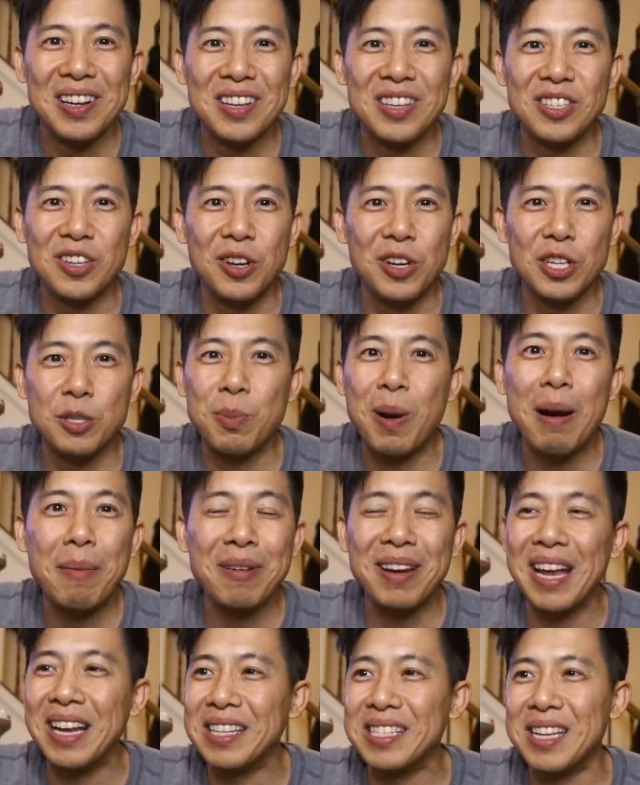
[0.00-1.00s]
So it's
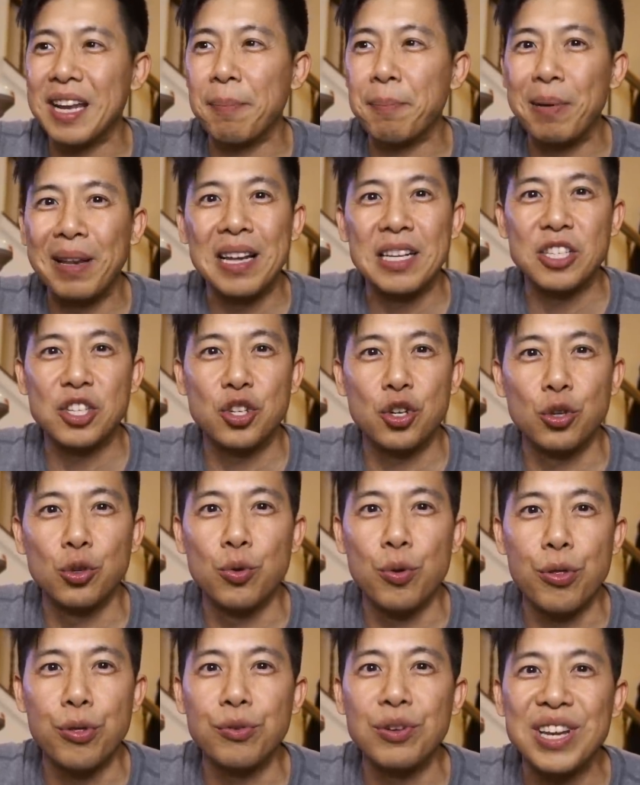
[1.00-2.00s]
probably at least like plus
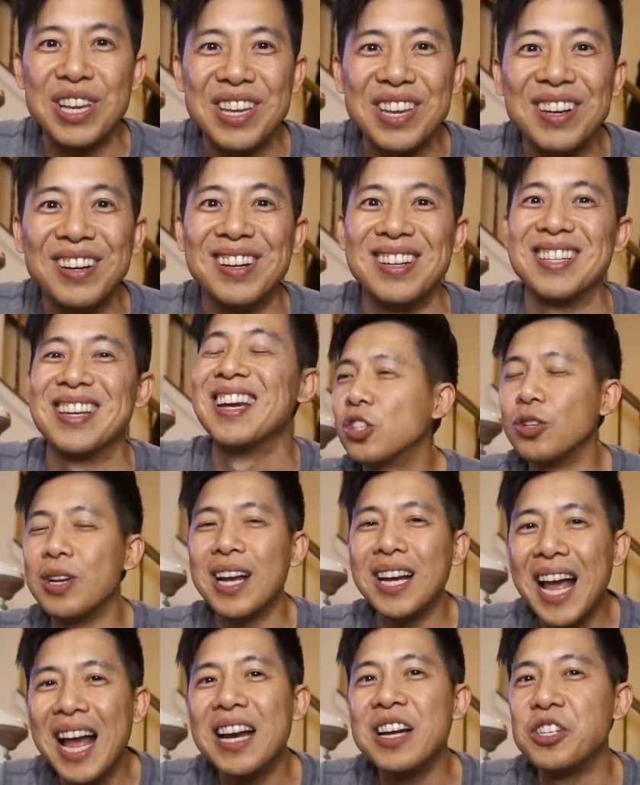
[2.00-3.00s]
2-3 years. So
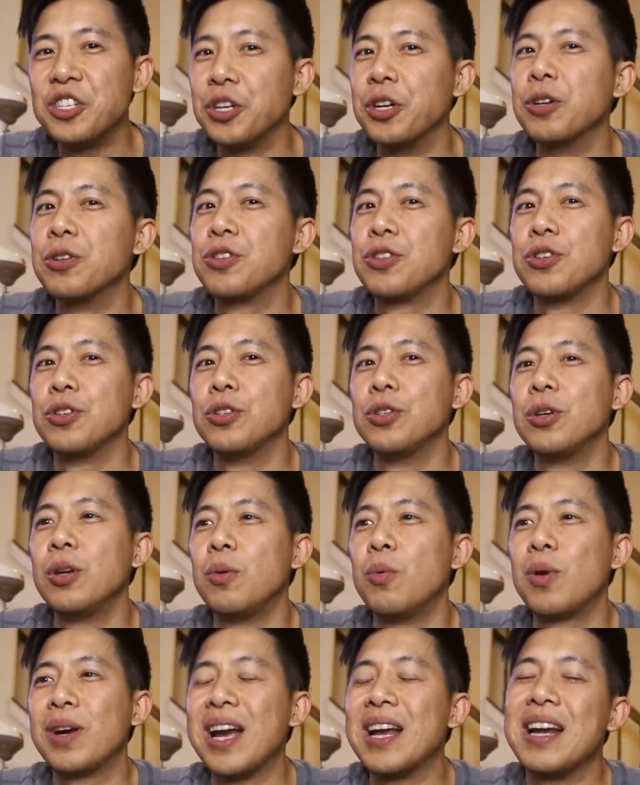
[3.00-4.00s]
that kind of shows you
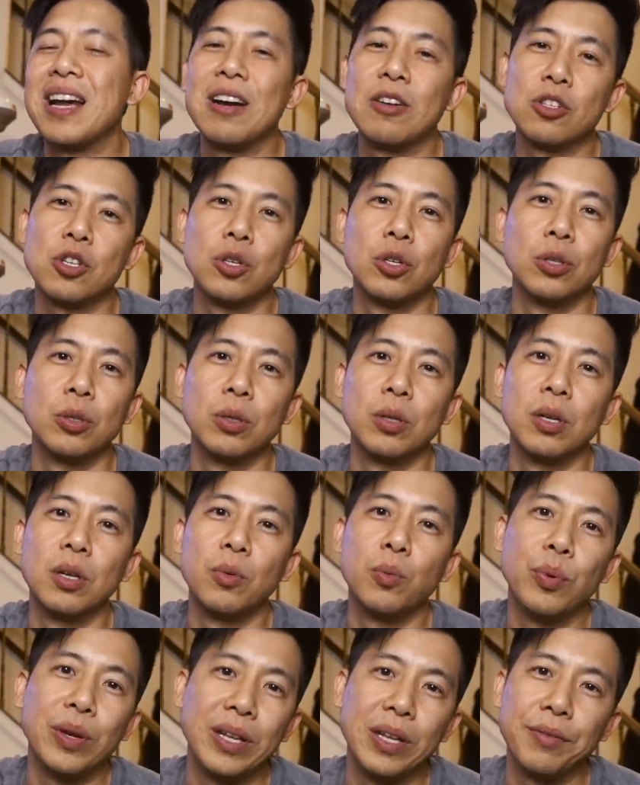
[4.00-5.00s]
what kind of household
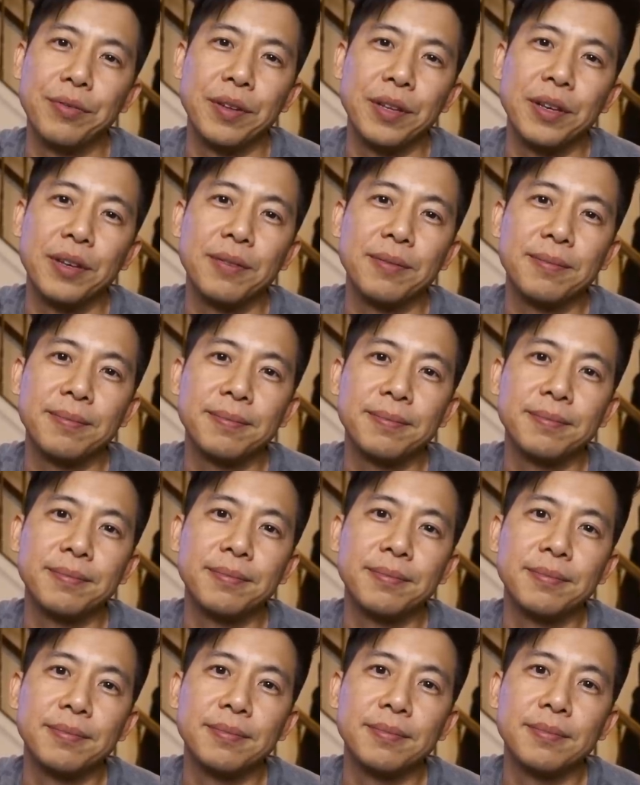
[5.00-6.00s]
we live in. No,
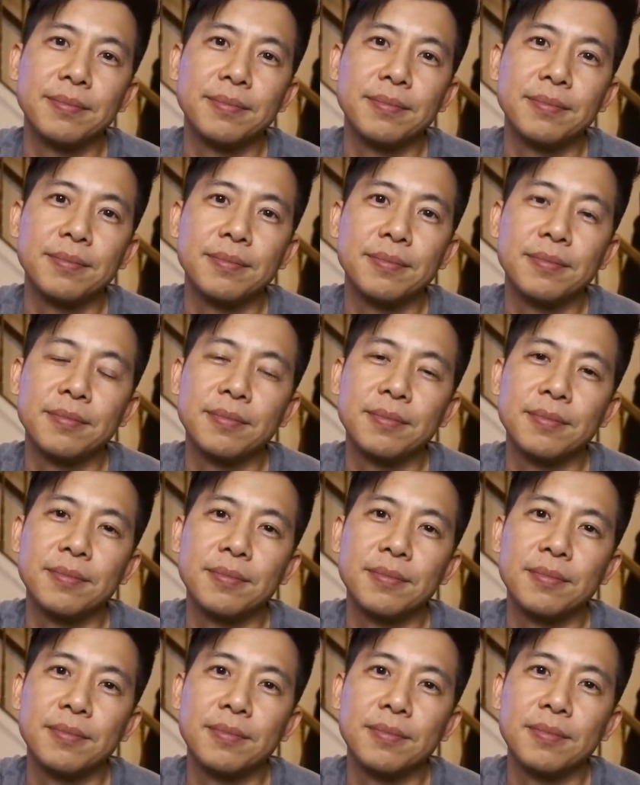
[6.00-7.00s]
what
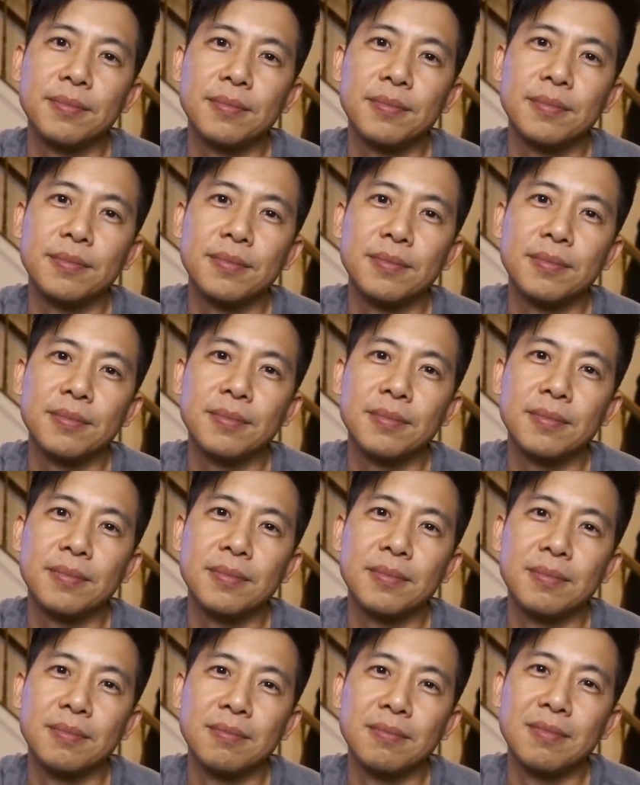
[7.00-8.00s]
happened to the
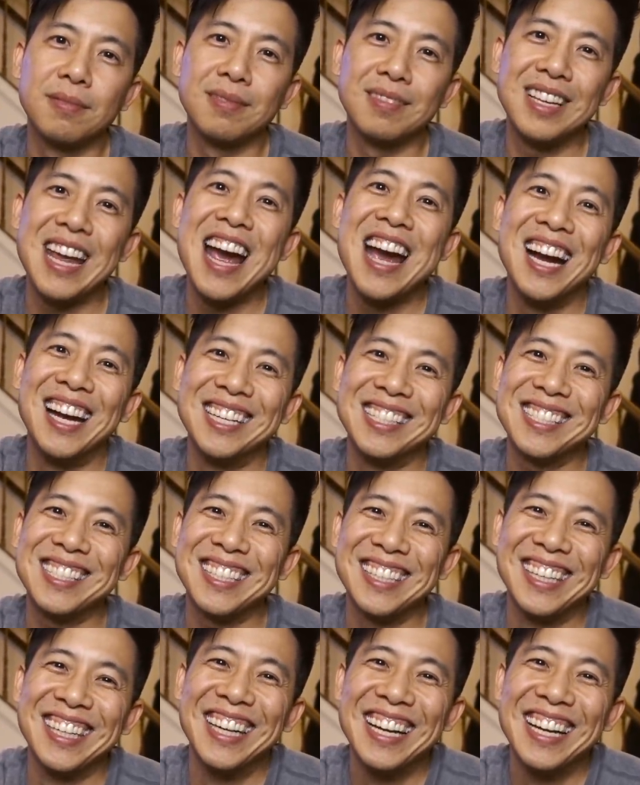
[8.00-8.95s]
instant noodle? Yes.